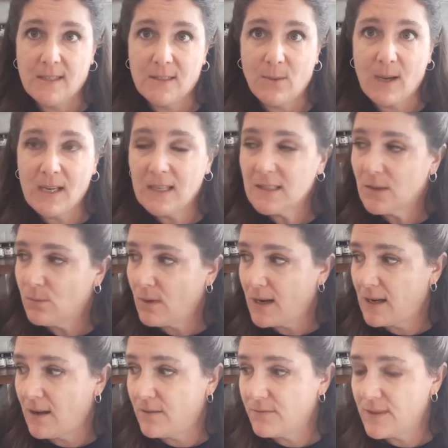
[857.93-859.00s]
So I get to write
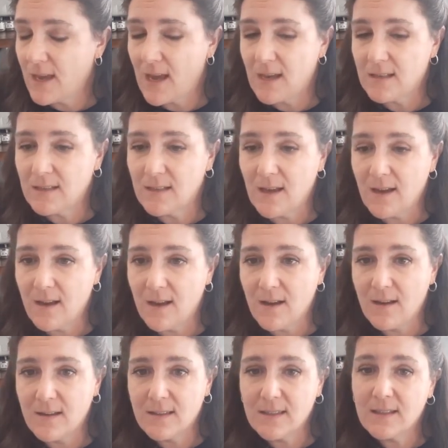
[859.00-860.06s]
off that.
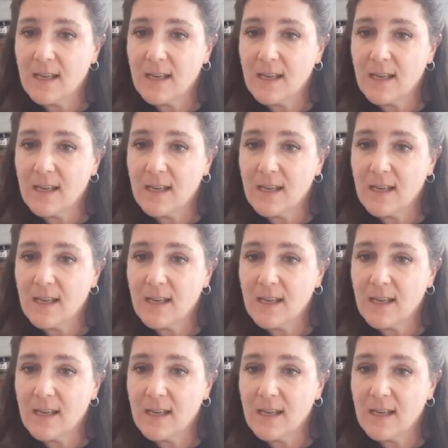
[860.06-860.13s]
It's a